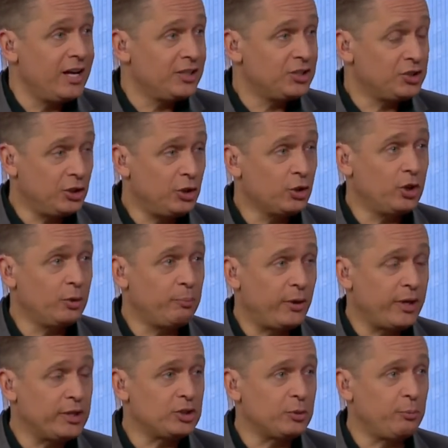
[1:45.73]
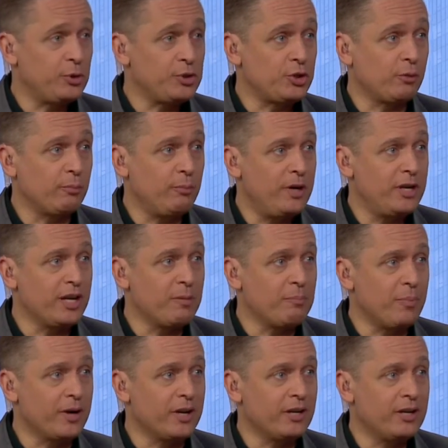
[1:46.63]
Still a good place to put your money,
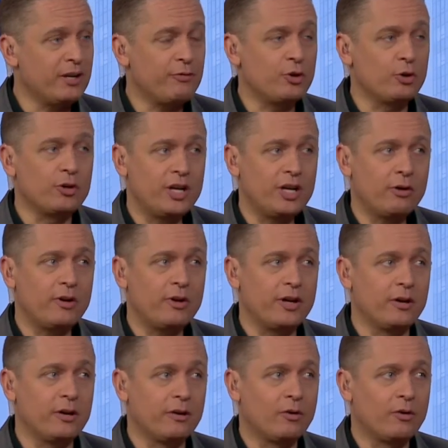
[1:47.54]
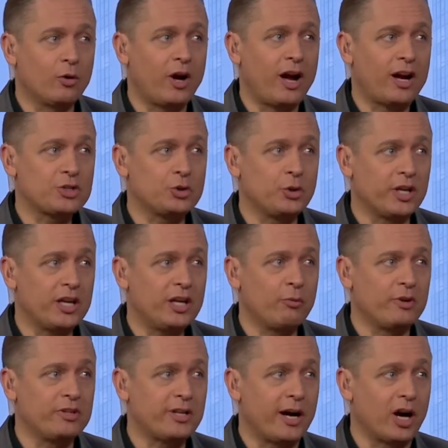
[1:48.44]
but if you're nearing or actually in
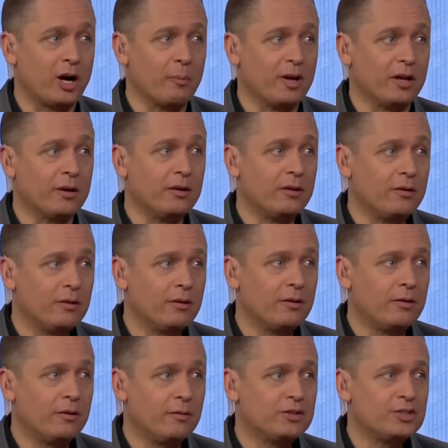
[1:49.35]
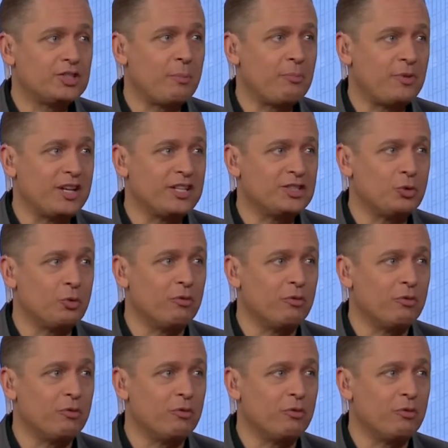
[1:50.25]
retirement, right. something to